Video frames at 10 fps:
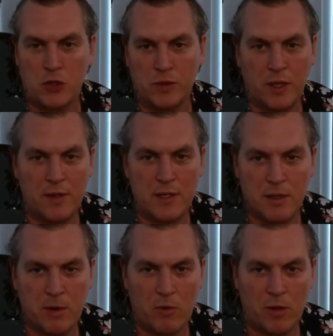So this time
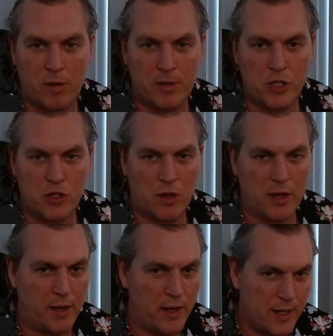I want to probably try
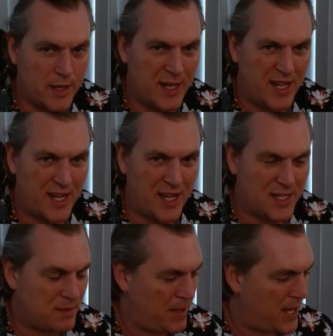and
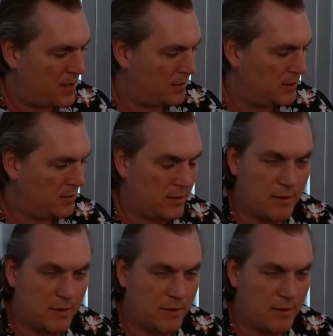expand a little.